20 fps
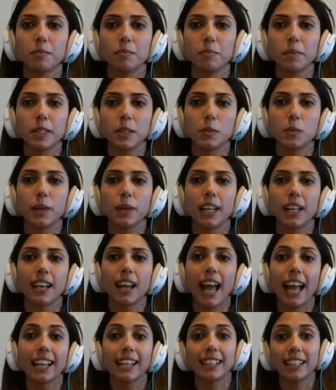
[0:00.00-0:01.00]
between
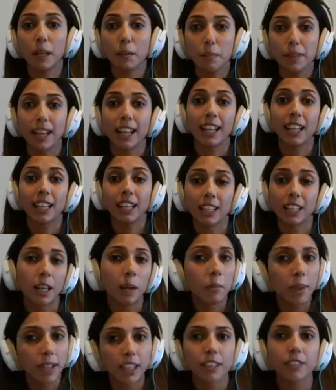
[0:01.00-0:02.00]
an
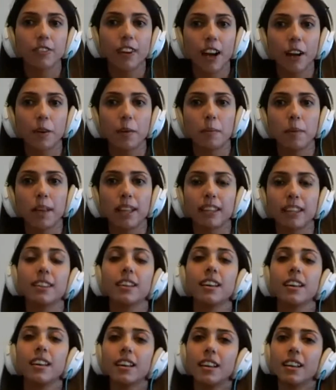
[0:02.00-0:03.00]
academic environment
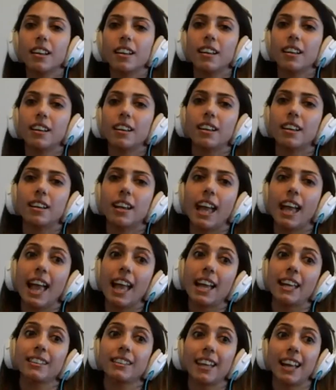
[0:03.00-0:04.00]

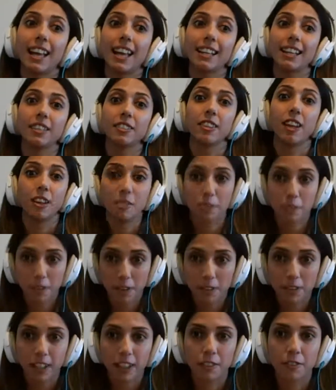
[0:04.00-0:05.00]
and an
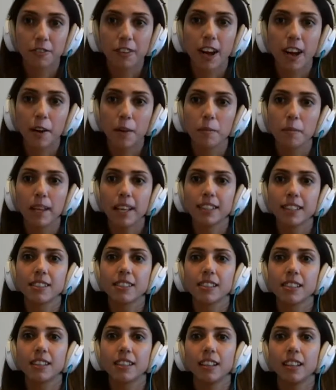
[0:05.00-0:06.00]
industrial
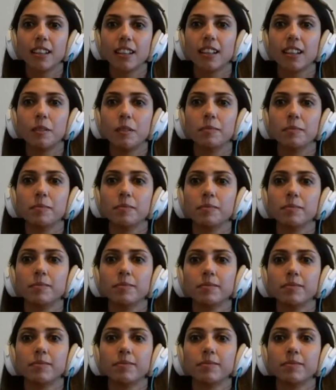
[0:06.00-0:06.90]
environment. And